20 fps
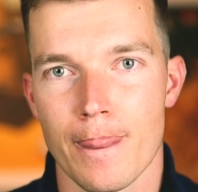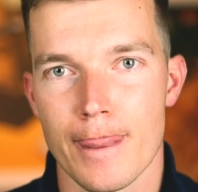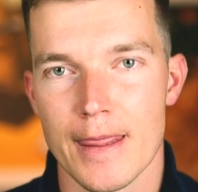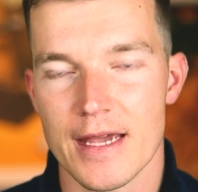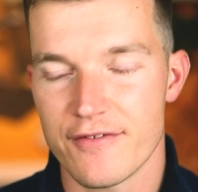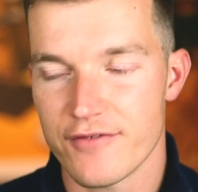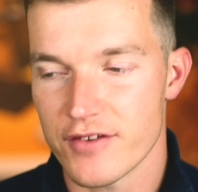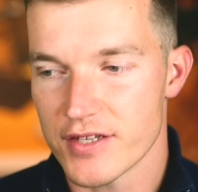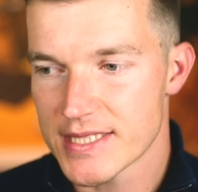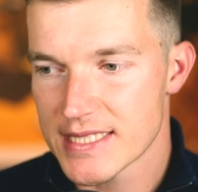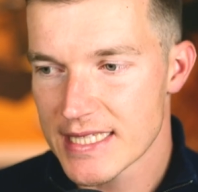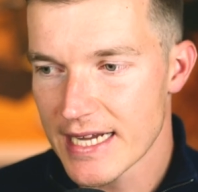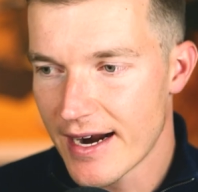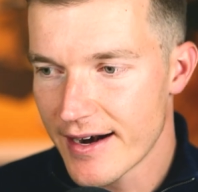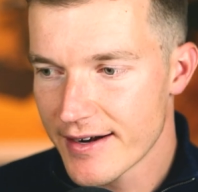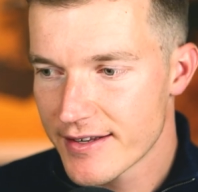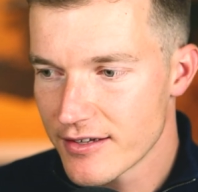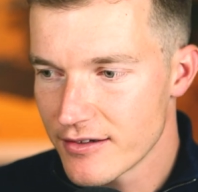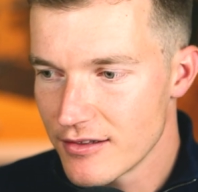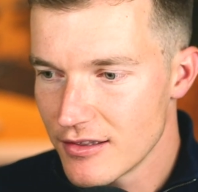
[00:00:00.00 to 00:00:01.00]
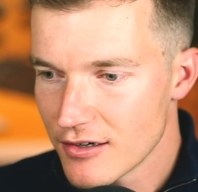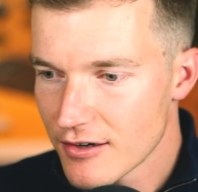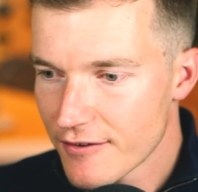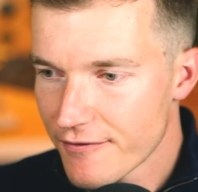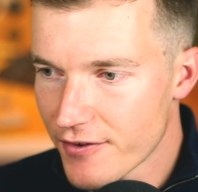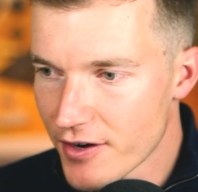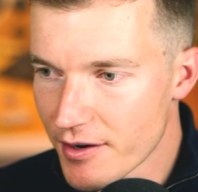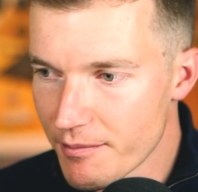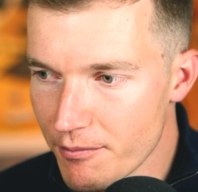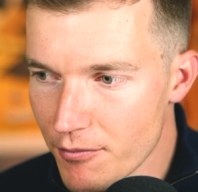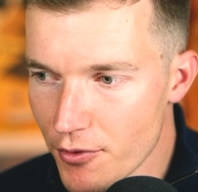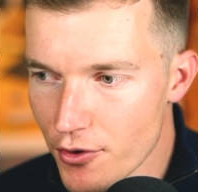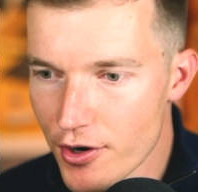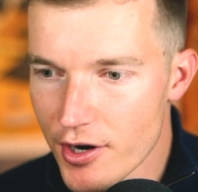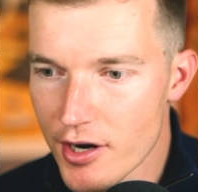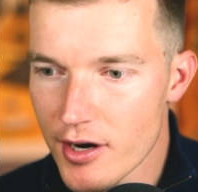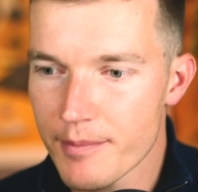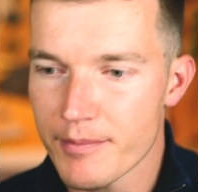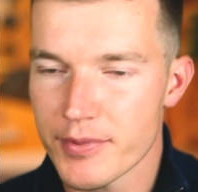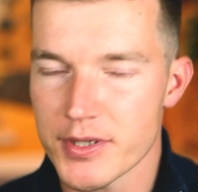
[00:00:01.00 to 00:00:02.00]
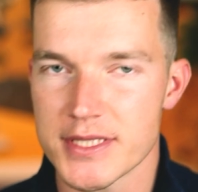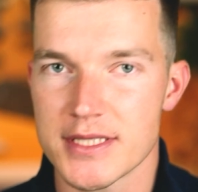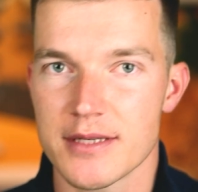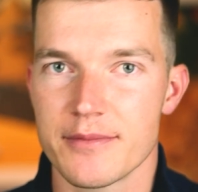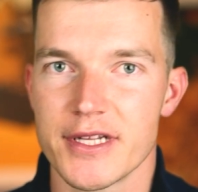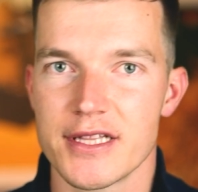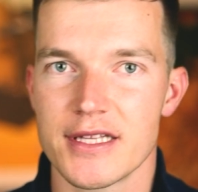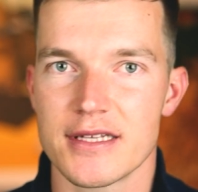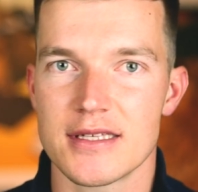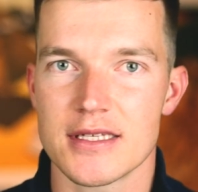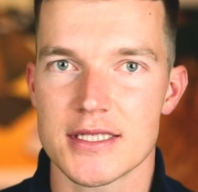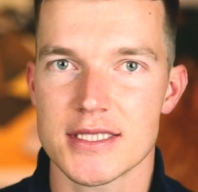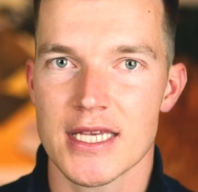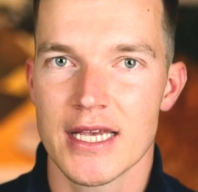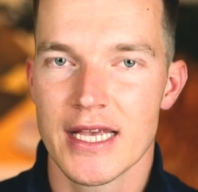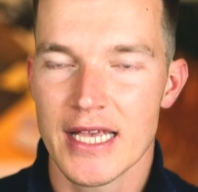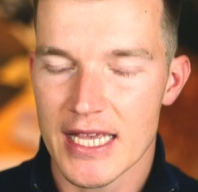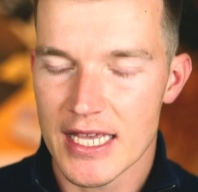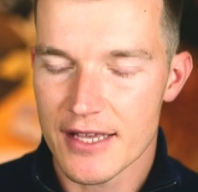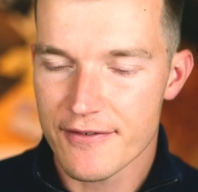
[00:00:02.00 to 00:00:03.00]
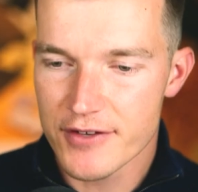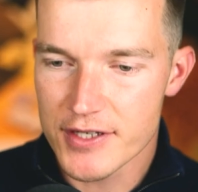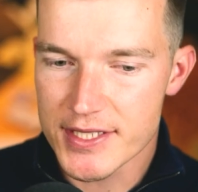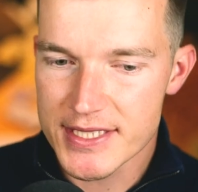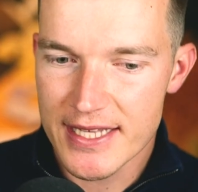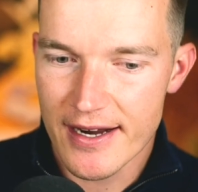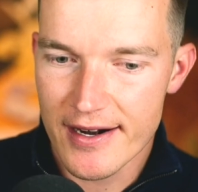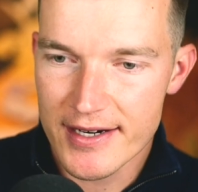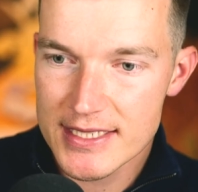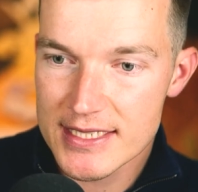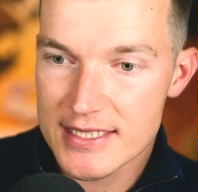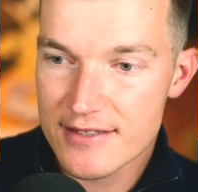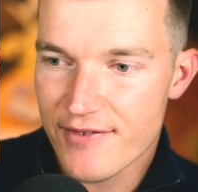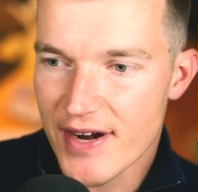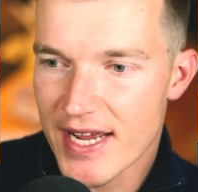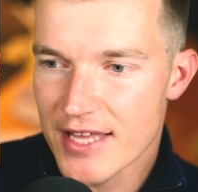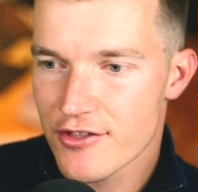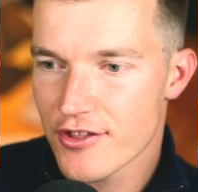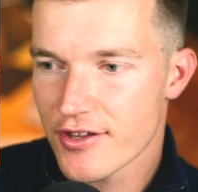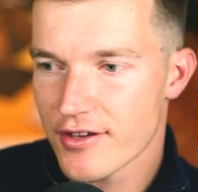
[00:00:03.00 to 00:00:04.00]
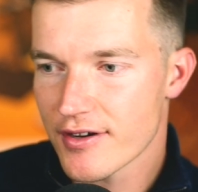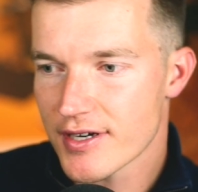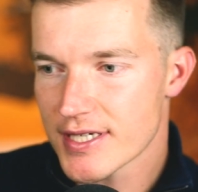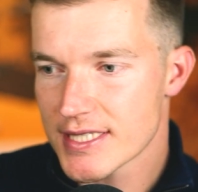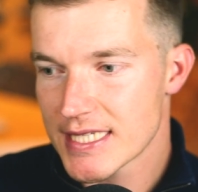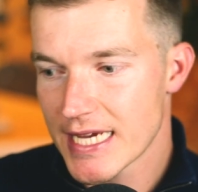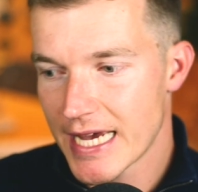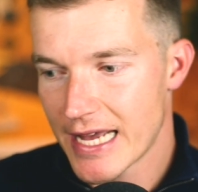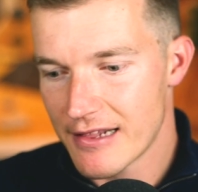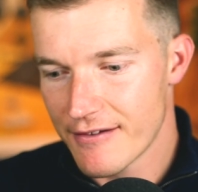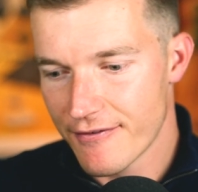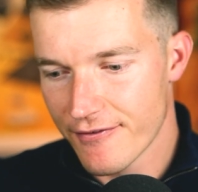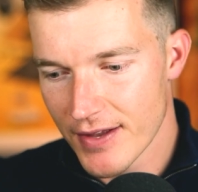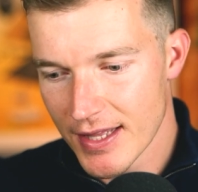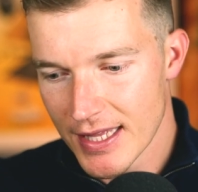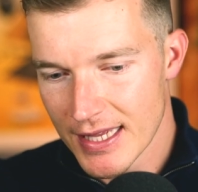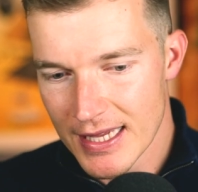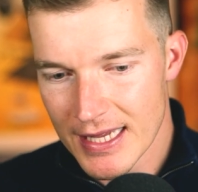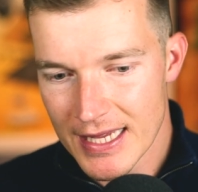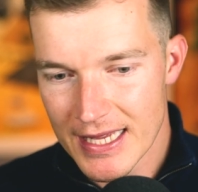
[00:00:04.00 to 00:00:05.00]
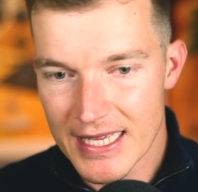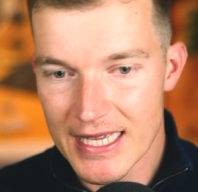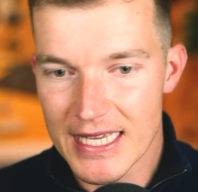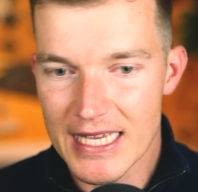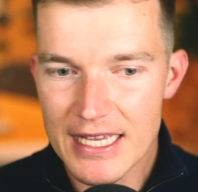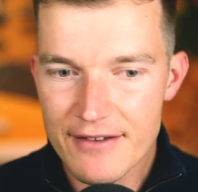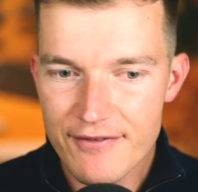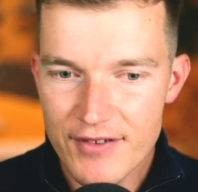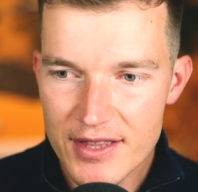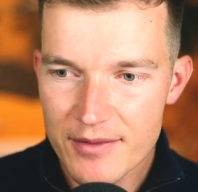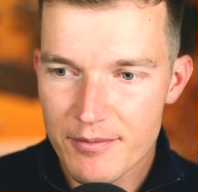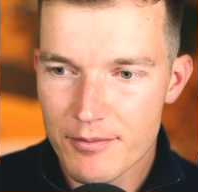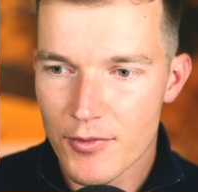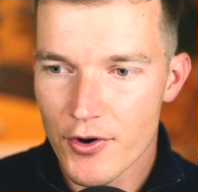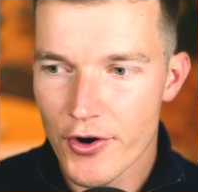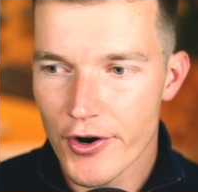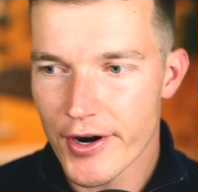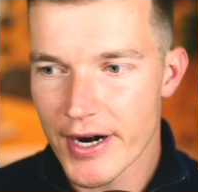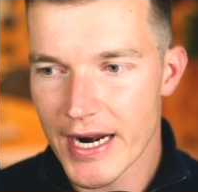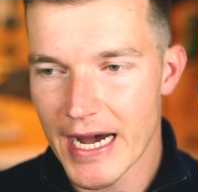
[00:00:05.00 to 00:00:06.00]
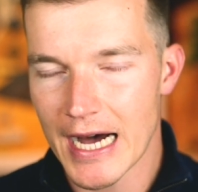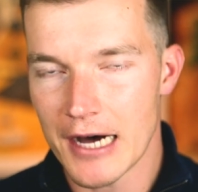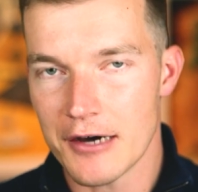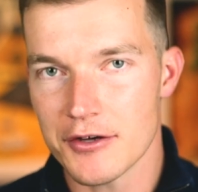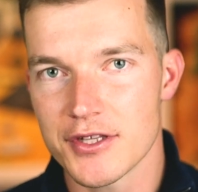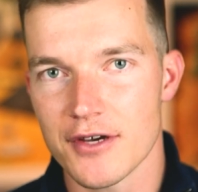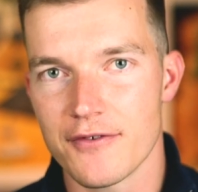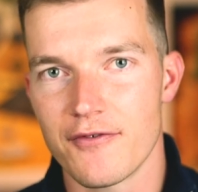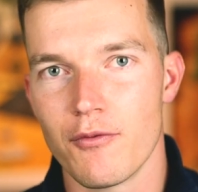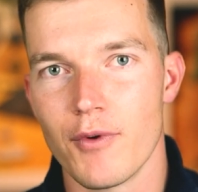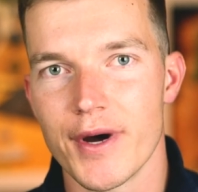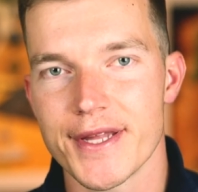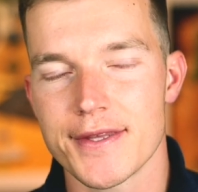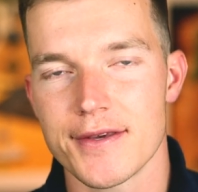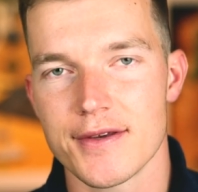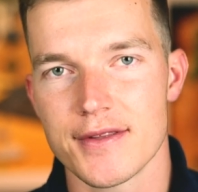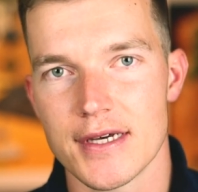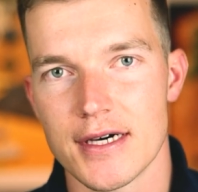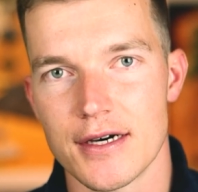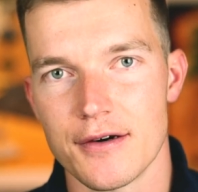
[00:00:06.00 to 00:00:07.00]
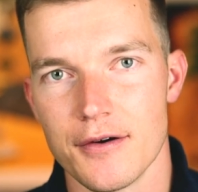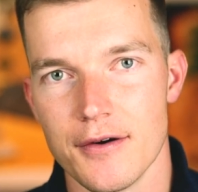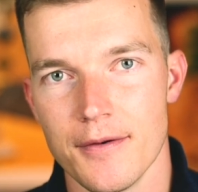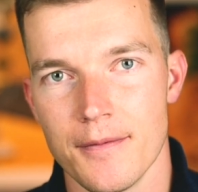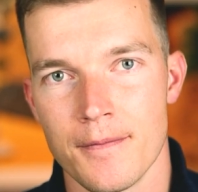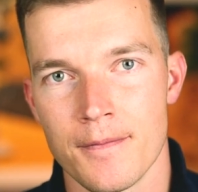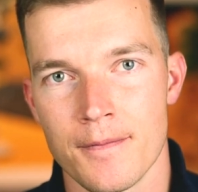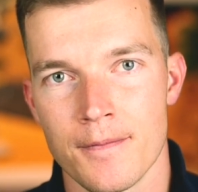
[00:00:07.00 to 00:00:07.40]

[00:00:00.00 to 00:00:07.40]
If you start to look for more possibilities. If you start stretching yourself even more out of what you know.